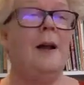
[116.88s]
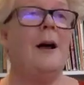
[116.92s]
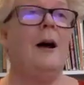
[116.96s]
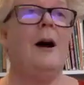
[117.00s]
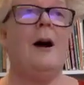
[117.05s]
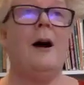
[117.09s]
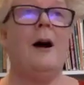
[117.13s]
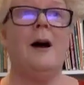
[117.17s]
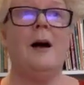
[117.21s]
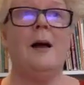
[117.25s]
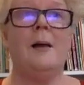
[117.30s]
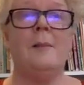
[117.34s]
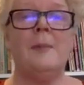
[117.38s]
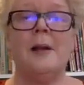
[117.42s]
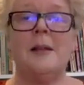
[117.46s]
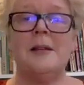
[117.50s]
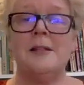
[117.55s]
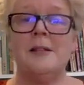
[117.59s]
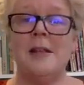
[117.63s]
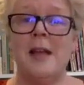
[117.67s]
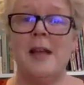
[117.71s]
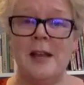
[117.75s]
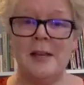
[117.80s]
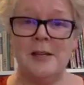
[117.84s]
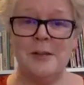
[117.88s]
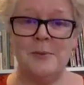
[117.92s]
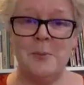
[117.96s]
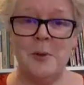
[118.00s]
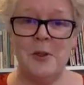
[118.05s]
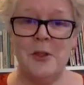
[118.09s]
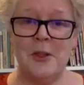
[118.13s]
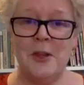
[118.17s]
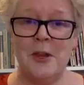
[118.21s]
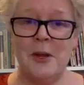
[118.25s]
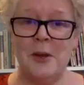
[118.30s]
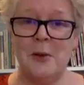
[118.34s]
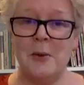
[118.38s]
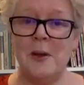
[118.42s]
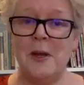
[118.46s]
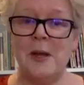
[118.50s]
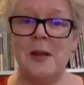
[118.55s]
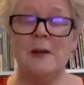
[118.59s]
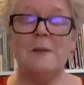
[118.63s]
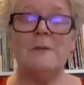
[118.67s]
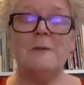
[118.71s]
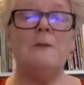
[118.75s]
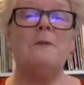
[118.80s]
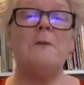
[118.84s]
I'm attachment theory
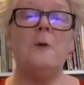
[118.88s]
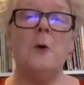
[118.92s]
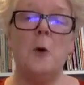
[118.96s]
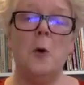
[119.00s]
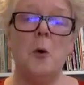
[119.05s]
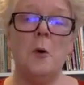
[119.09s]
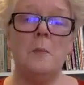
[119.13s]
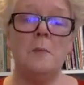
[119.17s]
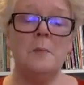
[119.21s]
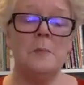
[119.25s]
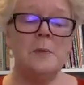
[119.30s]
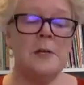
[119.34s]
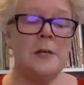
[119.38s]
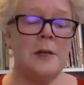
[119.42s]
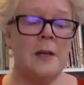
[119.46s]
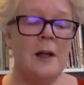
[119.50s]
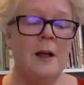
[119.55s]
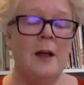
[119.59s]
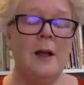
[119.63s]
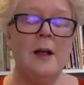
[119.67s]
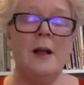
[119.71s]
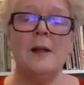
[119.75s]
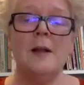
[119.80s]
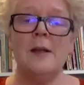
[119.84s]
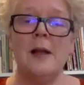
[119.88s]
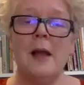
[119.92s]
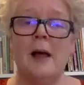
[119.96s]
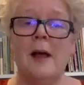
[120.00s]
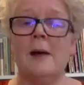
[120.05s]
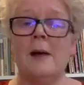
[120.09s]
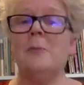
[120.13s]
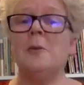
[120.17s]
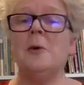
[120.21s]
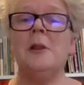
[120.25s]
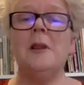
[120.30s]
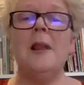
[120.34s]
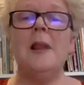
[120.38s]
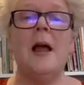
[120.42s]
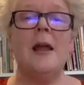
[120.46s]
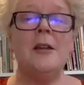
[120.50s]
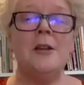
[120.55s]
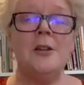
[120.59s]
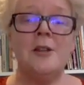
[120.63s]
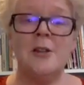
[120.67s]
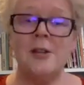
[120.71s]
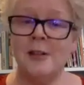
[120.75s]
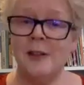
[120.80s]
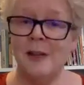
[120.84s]
informed, I'm
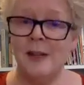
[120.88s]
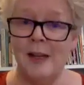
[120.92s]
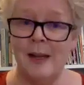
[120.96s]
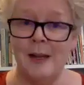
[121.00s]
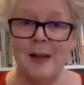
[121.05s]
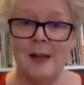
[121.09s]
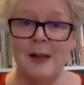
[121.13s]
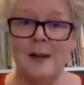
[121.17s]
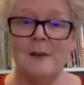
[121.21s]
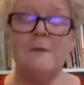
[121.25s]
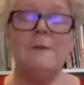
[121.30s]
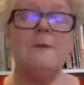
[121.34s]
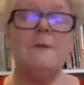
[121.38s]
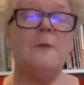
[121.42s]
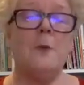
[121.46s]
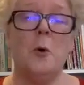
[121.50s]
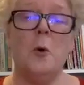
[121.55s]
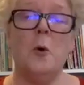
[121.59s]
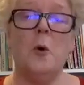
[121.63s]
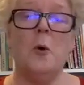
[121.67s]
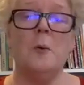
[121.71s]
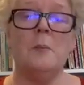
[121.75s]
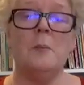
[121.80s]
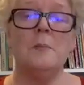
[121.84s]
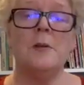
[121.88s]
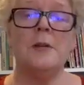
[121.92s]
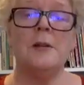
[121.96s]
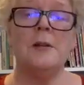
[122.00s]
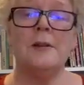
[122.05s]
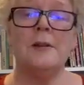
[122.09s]
relationally informed.